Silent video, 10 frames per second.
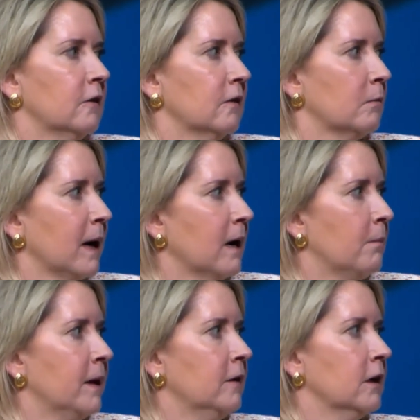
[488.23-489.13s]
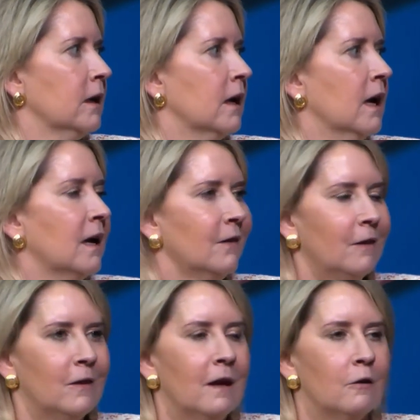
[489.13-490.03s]
It is my opinion
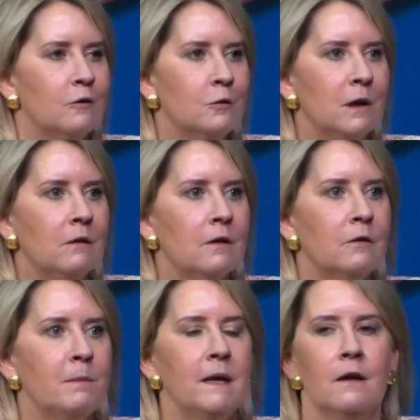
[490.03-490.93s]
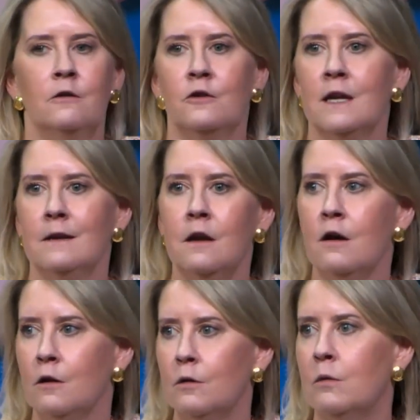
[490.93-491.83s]
that they are doing this because they
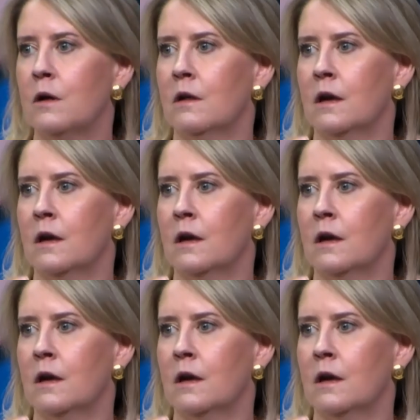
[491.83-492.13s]
know,